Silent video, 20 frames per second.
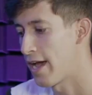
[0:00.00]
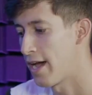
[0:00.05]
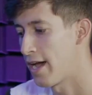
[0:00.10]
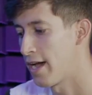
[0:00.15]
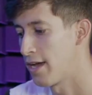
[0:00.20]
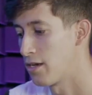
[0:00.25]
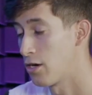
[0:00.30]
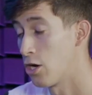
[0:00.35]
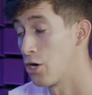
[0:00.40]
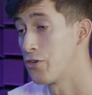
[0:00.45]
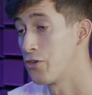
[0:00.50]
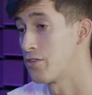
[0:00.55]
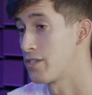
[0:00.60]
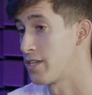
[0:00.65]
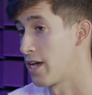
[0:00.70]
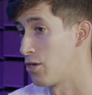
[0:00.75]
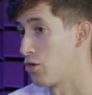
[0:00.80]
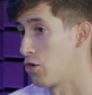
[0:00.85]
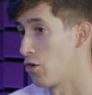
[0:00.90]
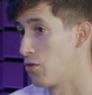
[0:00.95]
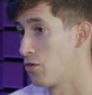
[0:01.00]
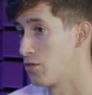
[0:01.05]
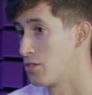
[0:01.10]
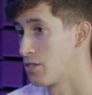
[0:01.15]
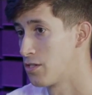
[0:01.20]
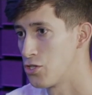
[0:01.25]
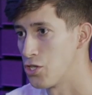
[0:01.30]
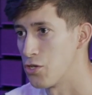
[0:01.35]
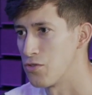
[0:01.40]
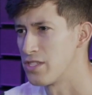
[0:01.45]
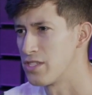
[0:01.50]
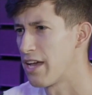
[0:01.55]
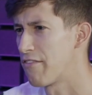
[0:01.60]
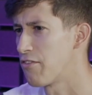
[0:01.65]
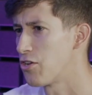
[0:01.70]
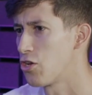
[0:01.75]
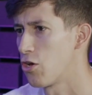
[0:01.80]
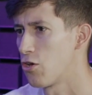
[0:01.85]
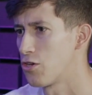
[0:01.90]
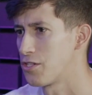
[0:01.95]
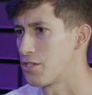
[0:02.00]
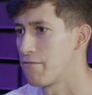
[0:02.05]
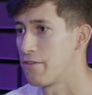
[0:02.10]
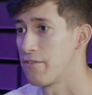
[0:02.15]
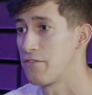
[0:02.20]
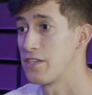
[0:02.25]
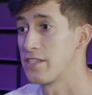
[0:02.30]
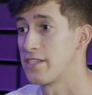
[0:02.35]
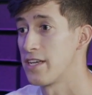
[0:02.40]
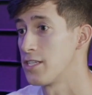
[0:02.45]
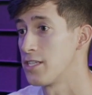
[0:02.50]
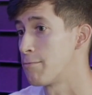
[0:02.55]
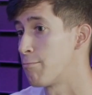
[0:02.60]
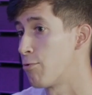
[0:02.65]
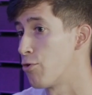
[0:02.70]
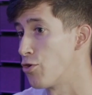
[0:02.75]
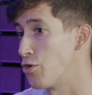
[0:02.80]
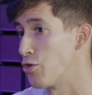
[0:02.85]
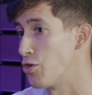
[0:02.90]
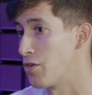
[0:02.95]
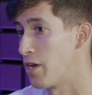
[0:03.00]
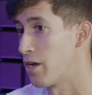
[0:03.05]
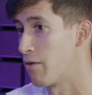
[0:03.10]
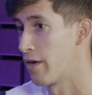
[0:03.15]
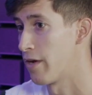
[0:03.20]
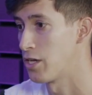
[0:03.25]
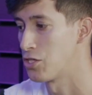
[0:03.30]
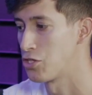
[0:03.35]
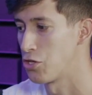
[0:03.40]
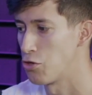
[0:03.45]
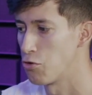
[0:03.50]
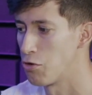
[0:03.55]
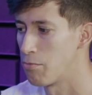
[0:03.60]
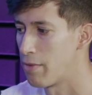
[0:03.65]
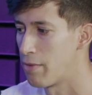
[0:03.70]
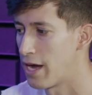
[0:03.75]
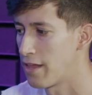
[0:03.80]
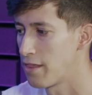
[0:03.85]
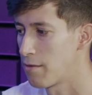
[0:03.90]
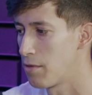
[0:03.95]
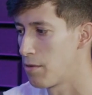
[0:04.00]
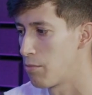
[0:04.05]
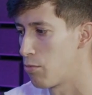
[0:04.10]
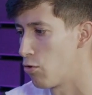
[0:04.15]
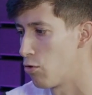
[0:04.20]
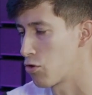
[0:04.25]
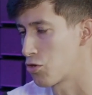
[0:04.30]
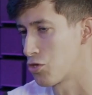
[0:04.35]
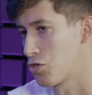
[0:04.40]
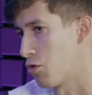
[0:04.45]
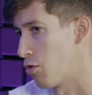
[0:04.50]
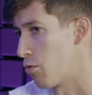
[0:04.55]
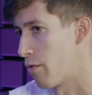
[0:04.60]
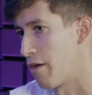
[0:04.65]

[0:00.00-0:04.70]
at under $10 so $7.50 per unit right so okay. you would buy them in bulk so